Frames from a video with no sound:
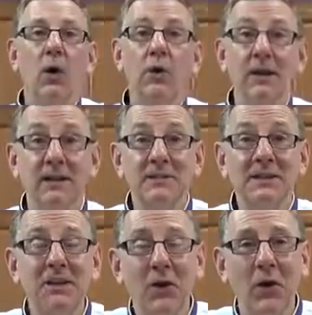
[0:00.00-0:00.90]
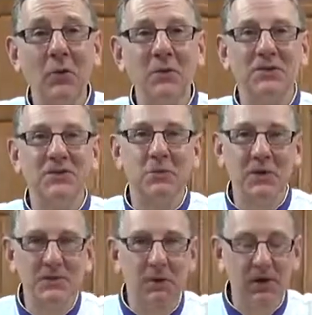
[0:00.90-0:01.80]
Okay, let's get going with the
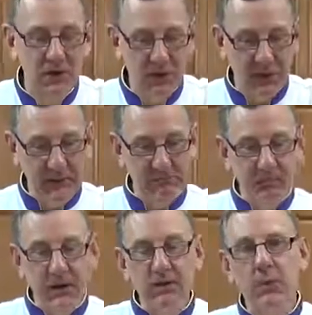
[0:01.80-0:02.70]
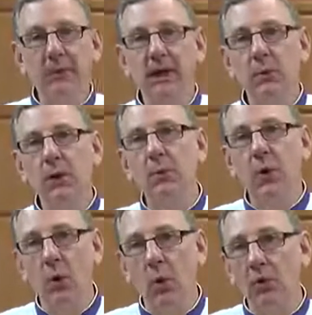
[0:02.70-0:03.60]
Swiss buttercream. To begin with,
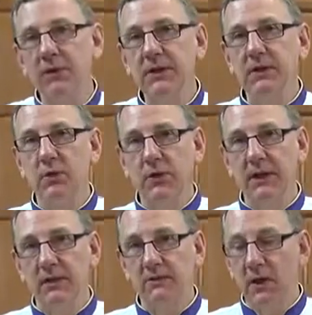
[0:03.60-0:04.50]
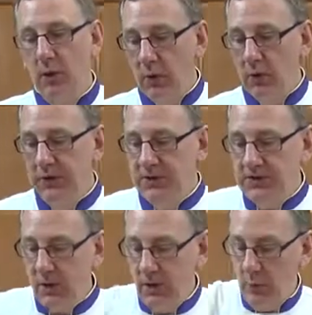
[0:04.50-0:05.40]
we'll go over the ingredients. We're going to
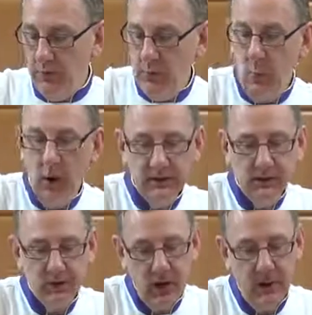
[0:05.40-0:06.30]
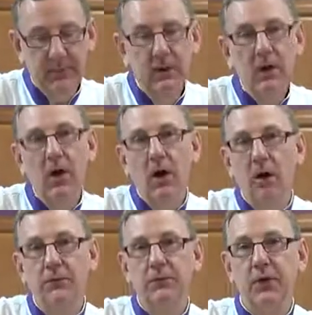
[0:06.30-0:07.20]
start with 1 cup
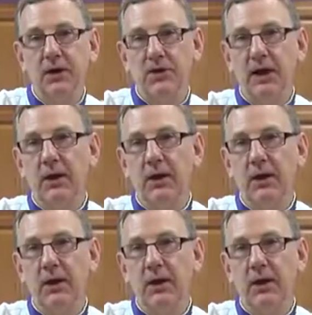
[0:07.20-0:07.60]
of fresh egg